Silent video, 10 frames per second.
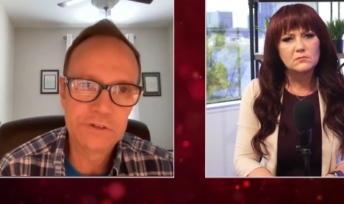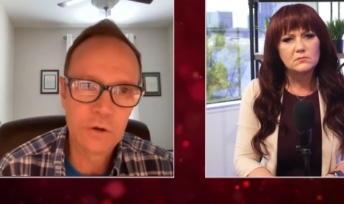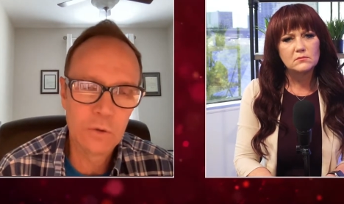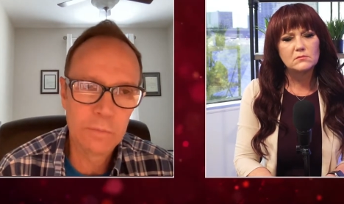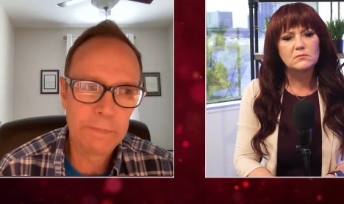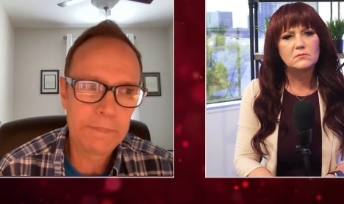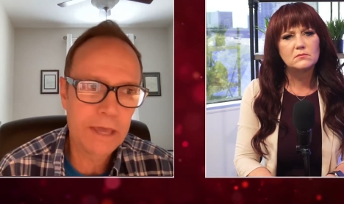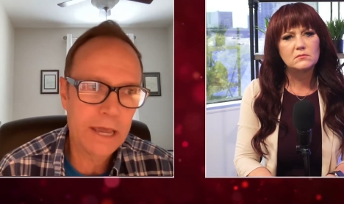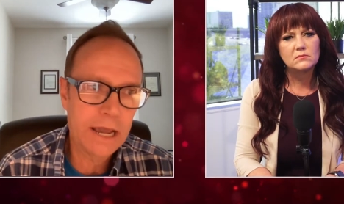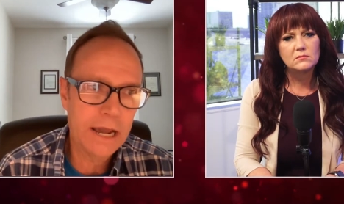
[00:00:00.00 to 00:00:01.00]
Speaker 1: So
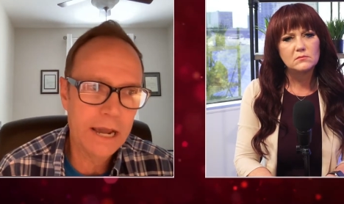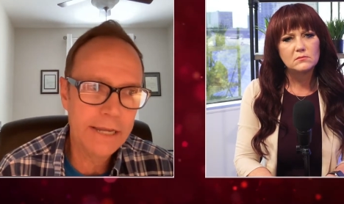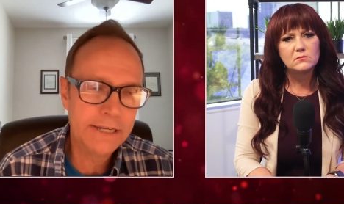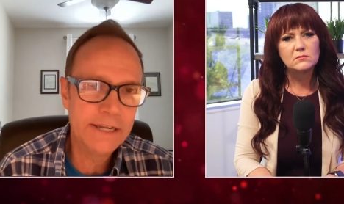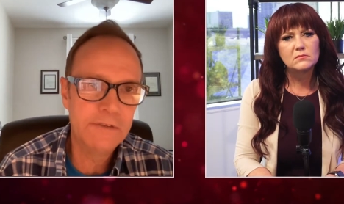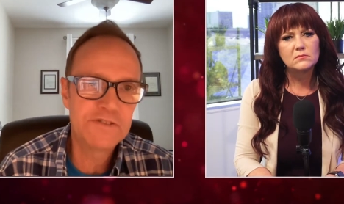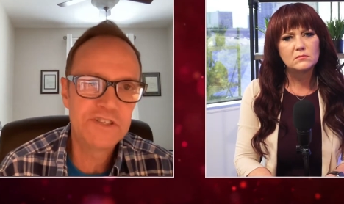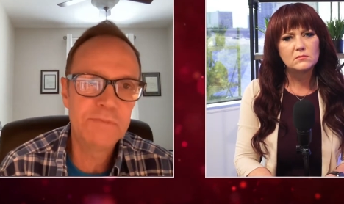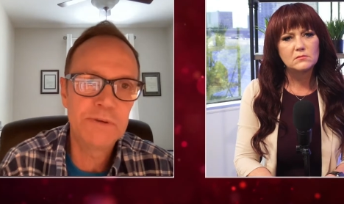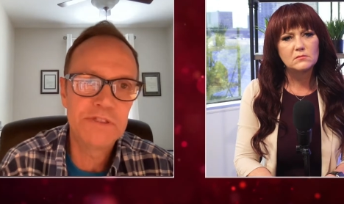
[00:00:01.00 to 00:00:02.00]
I can have
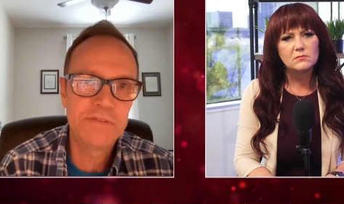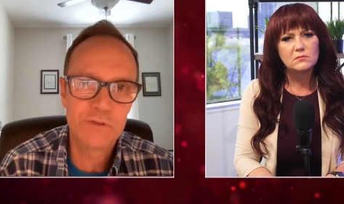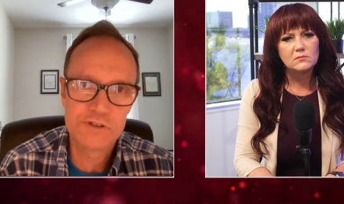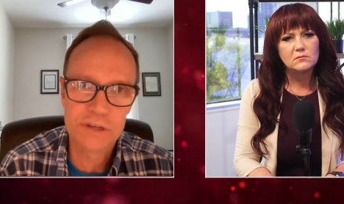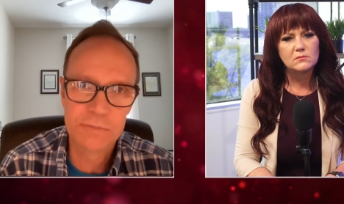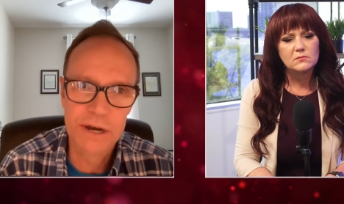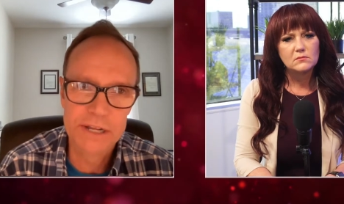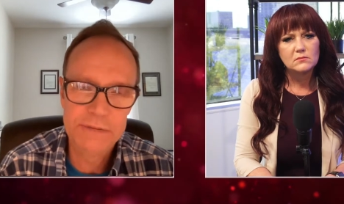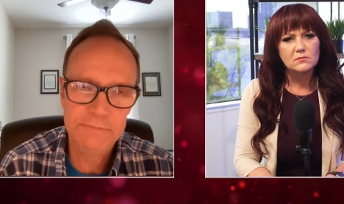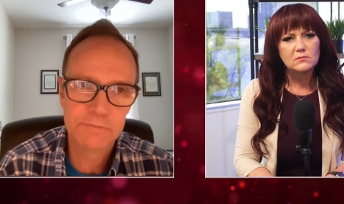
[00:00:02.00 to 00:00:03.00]
sympathy for
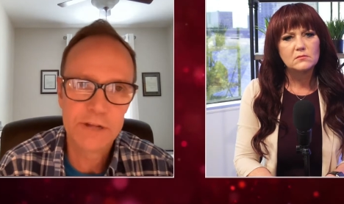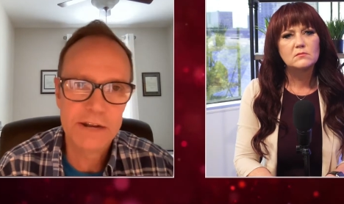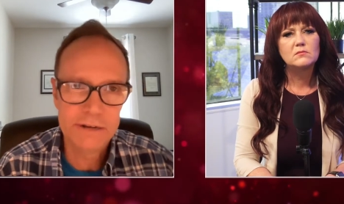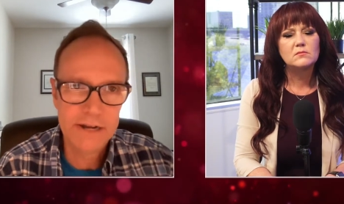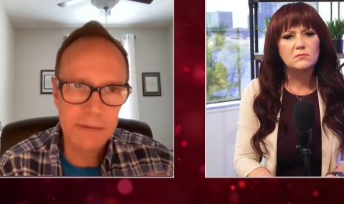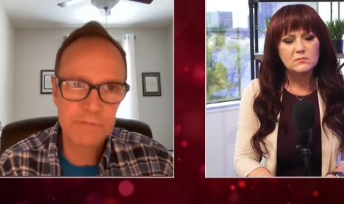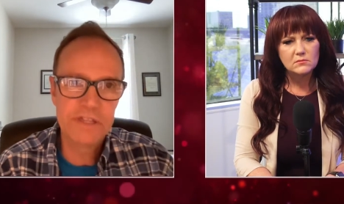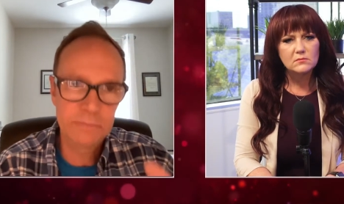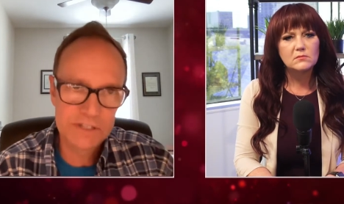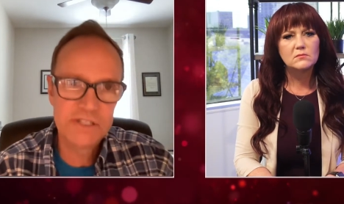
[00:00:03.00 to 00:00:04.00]
somebody, not, not
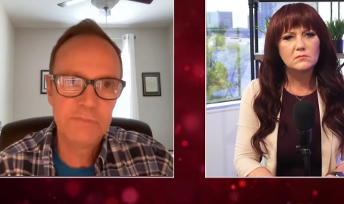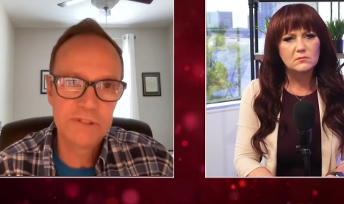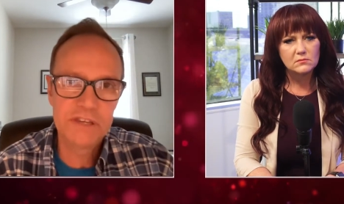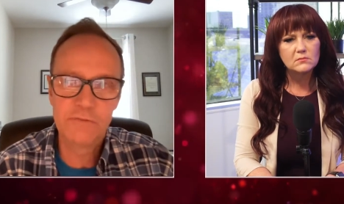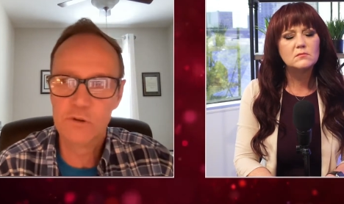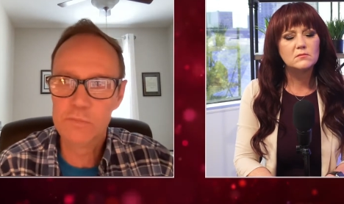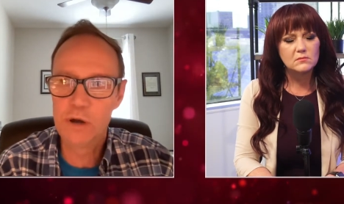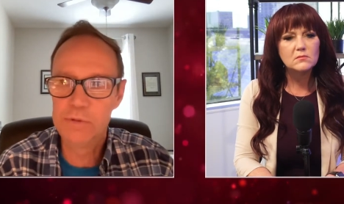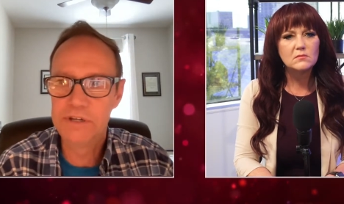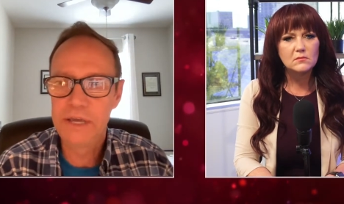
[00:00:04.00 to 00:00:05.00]
empathy, but sympathy for a
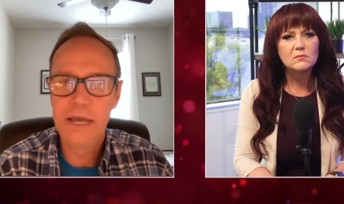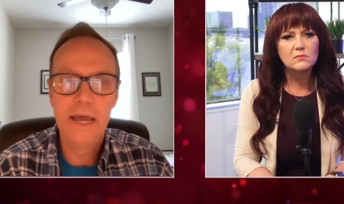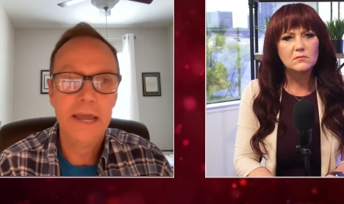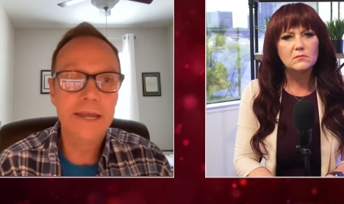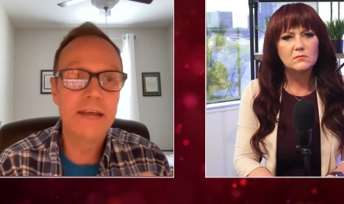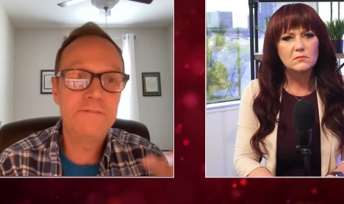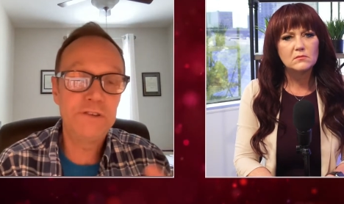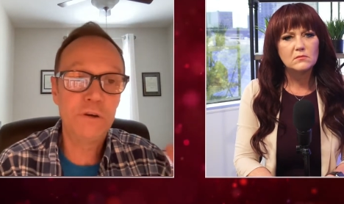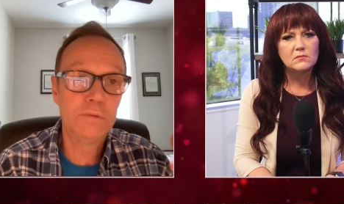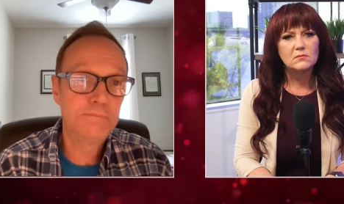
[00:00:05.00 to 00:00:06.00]
moment, and I
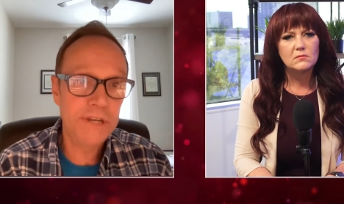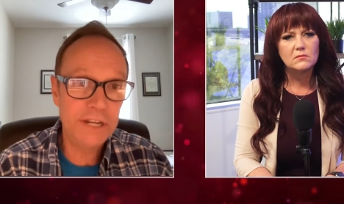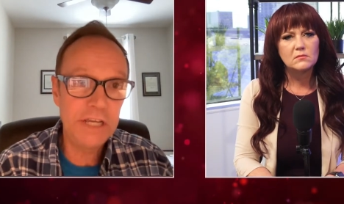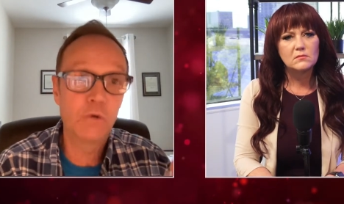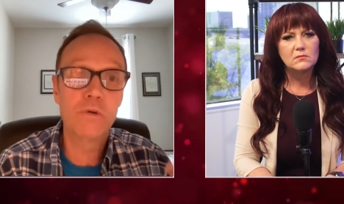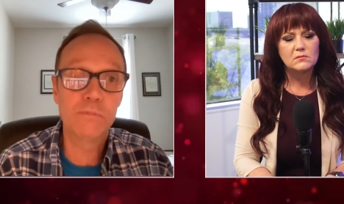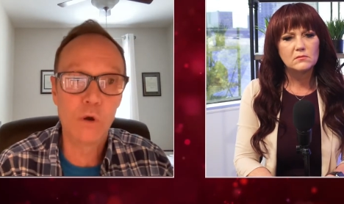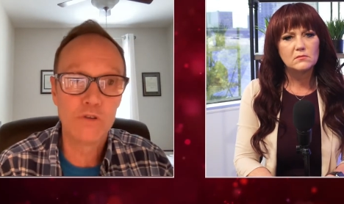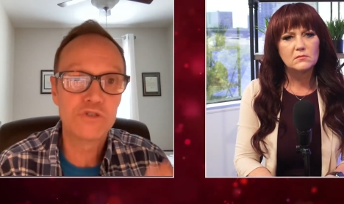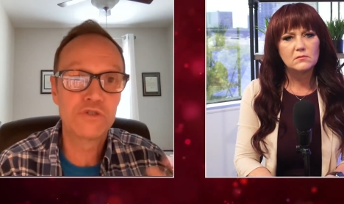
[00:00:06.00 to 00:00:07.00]
feel pity or
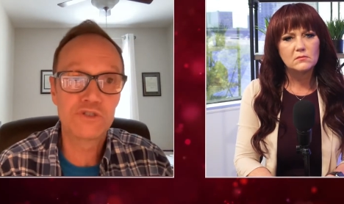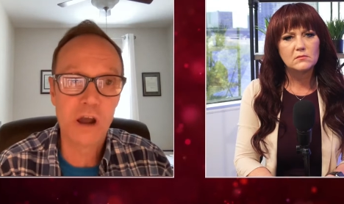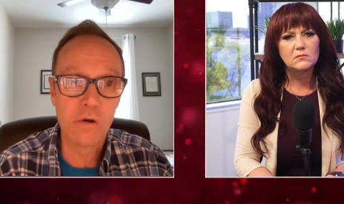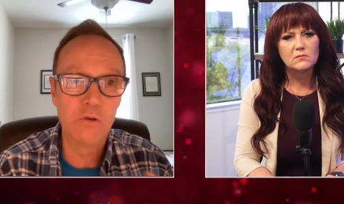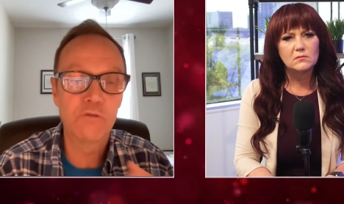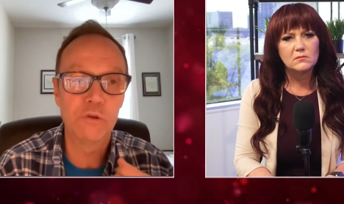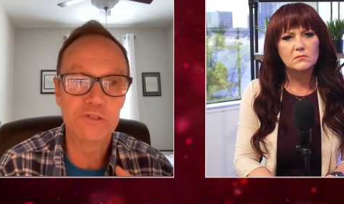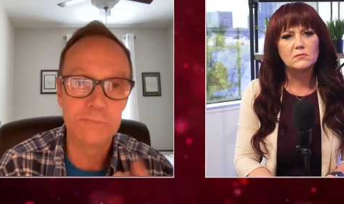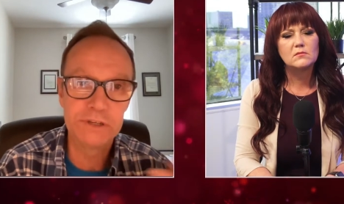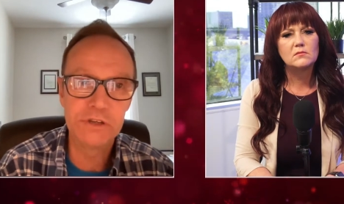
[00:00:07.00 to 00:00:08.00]
remorse or sorrow for
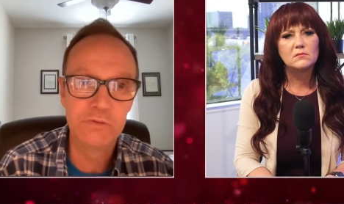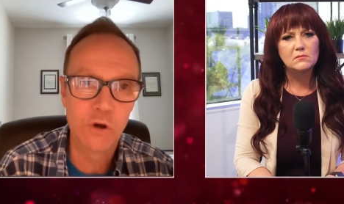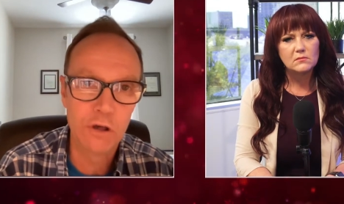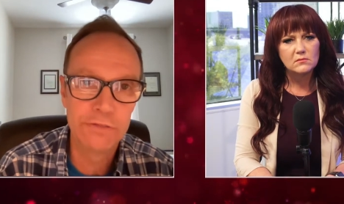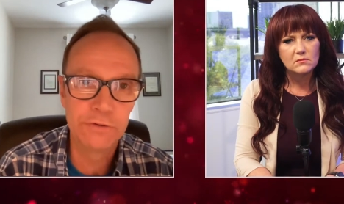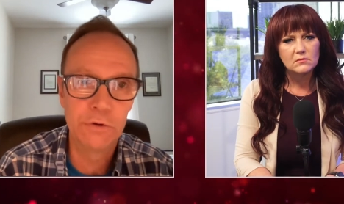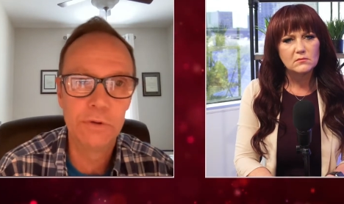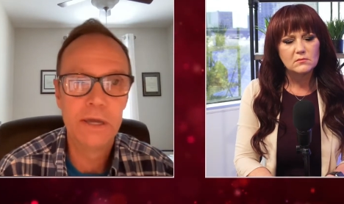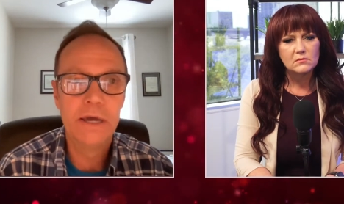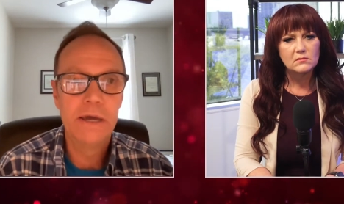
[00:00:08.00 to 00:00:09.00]
something you've gone through,